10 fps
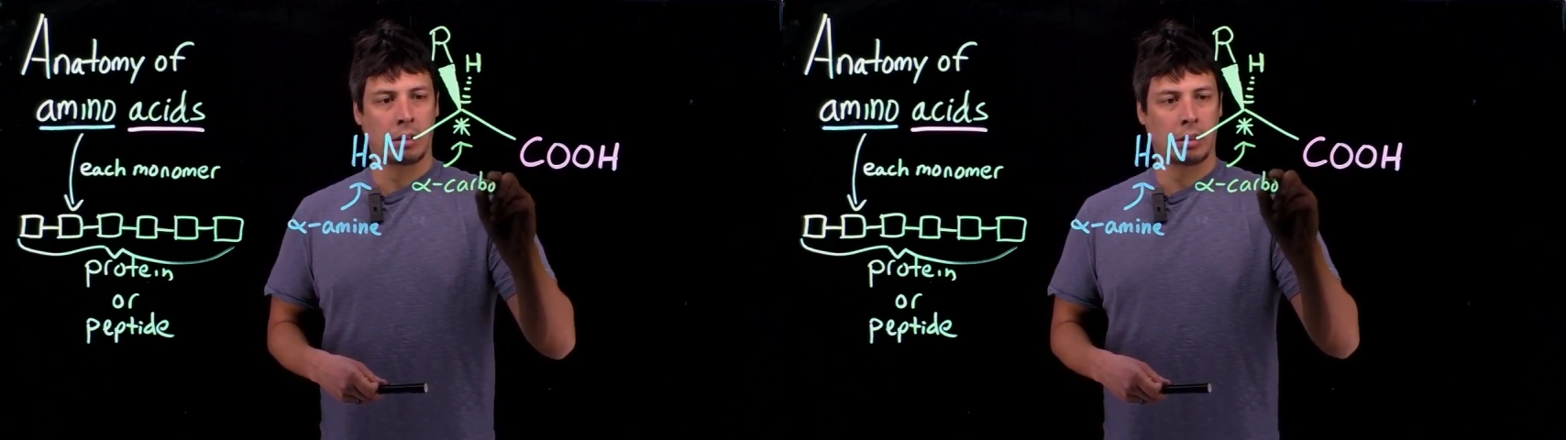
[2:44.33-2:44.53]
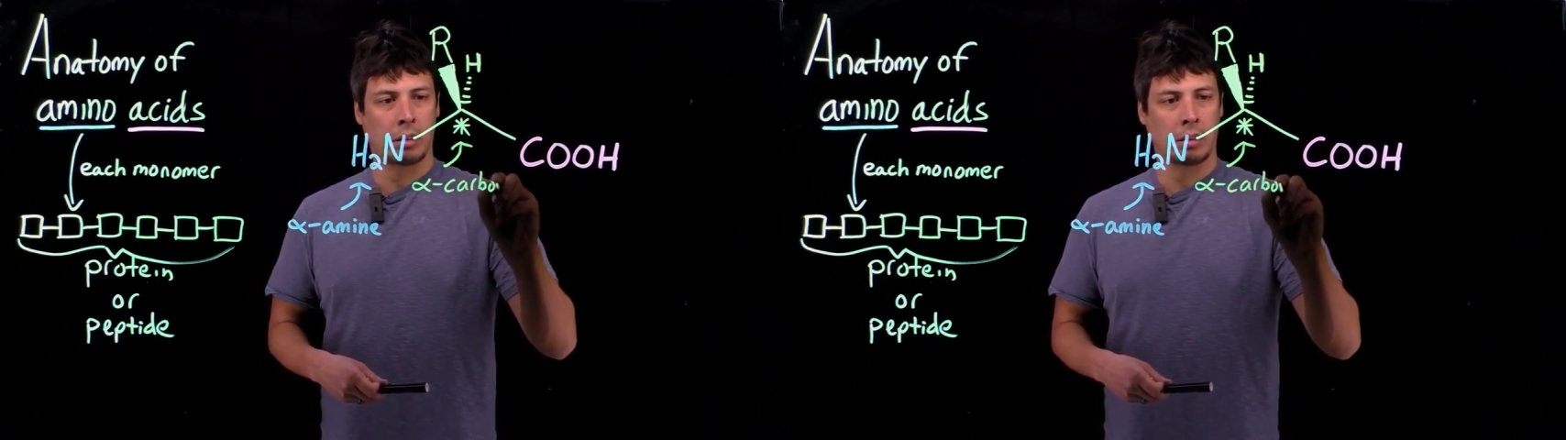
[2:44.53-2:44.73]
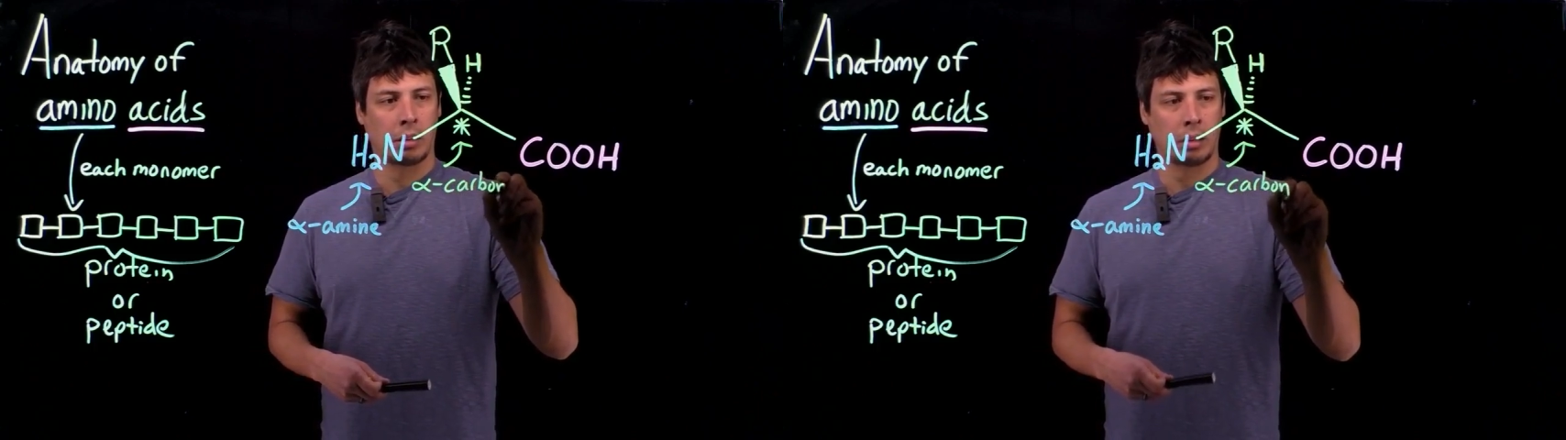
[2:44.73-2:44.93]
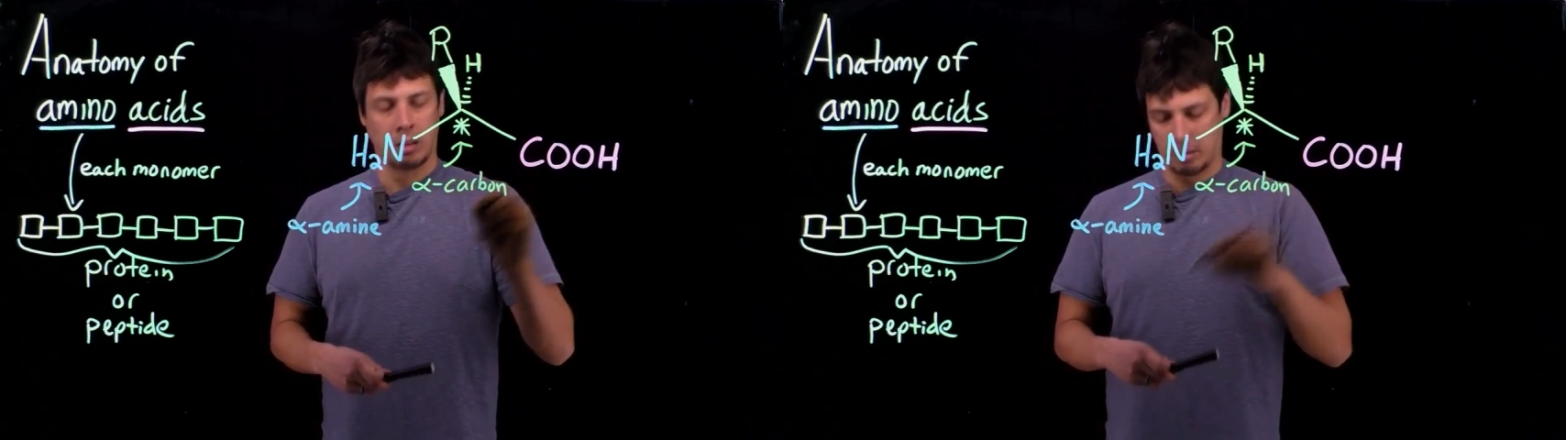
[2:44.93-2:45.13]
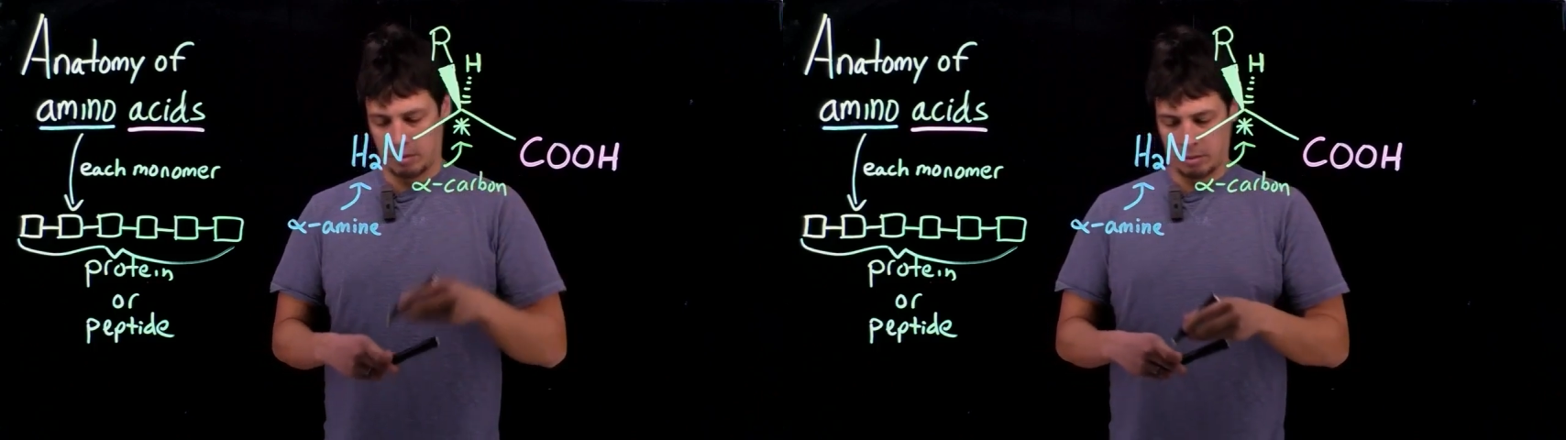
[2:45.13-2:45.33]

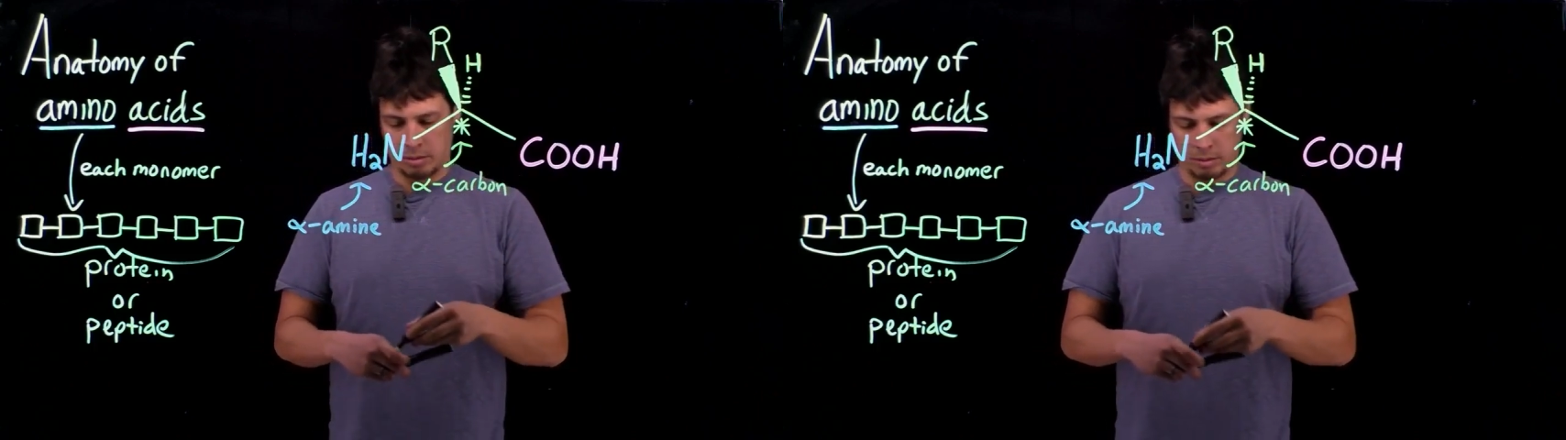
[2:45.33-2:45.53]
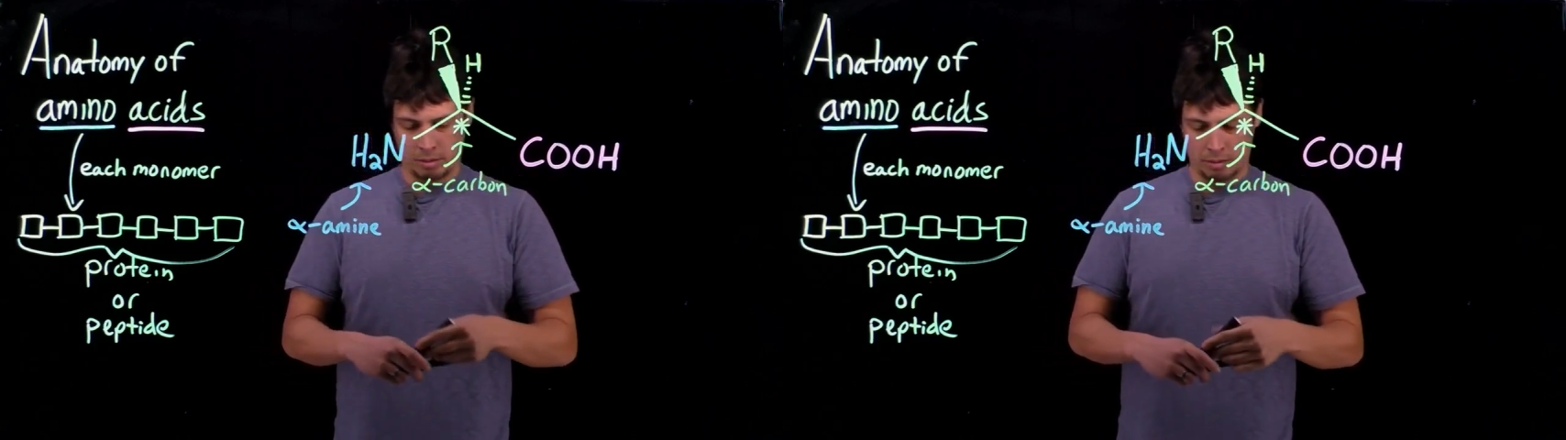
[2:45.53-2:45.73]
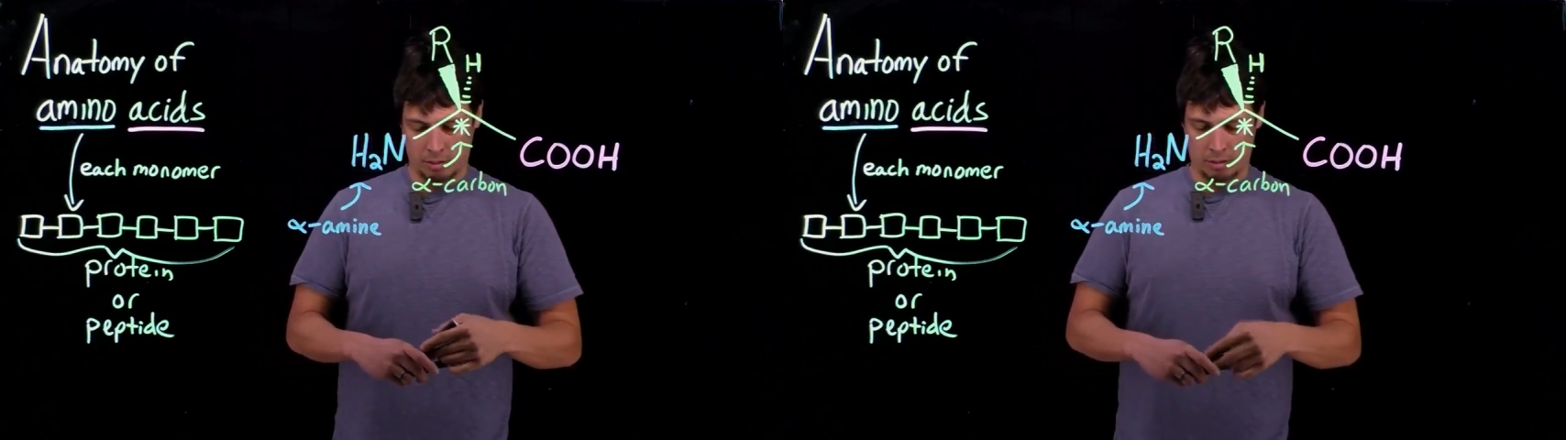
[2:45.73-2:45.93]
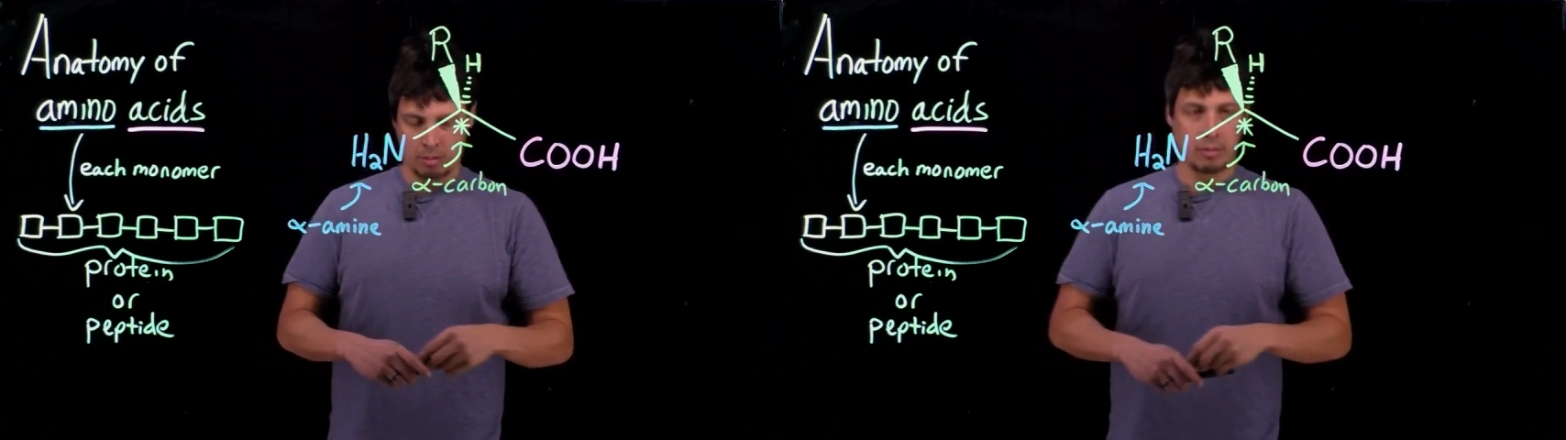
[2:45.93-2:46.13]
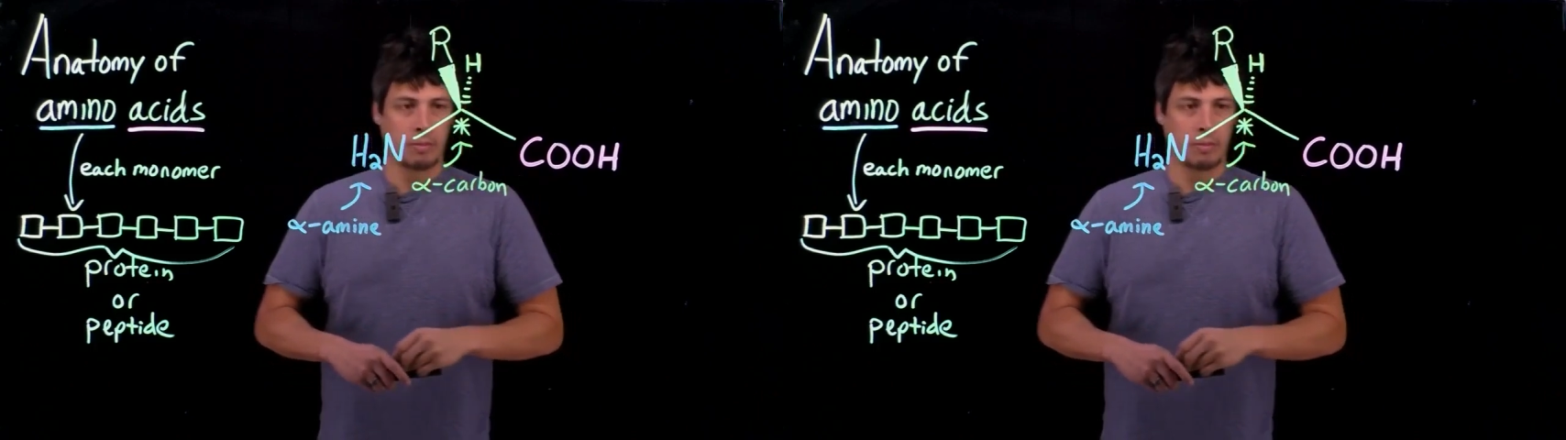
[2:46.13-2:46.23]
(silence)